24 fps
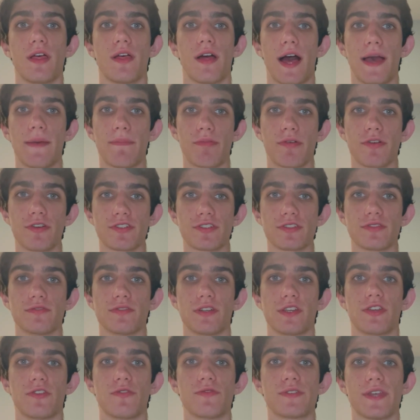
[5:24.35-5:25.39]
I
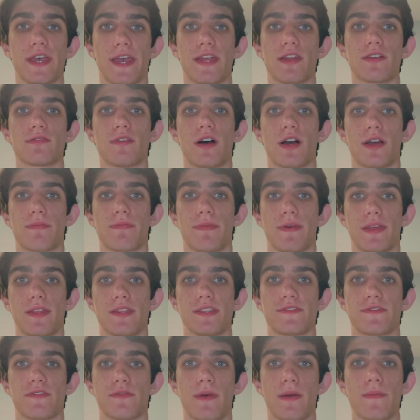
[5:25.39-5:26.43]
personally use analog
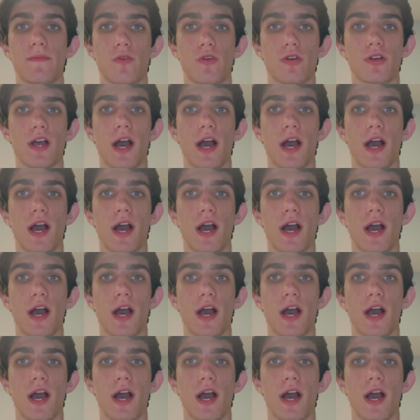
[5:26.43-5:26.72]
pins for my more